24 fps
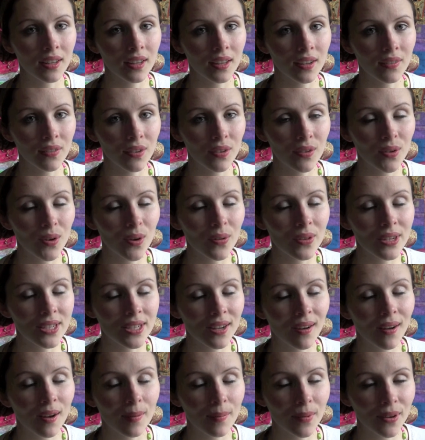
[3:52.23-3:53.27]
If you've got the
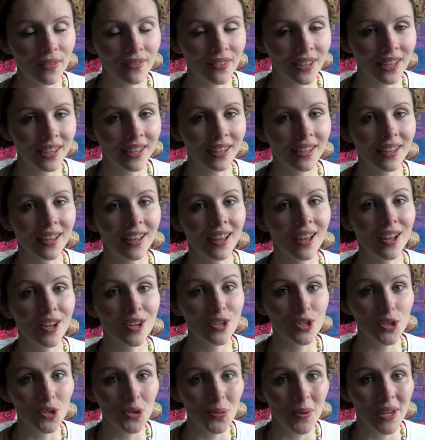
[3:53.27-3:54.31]
time, I think,
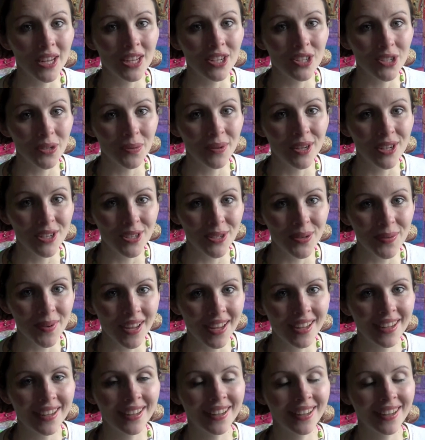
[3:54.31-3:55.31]
do it, do it, do it.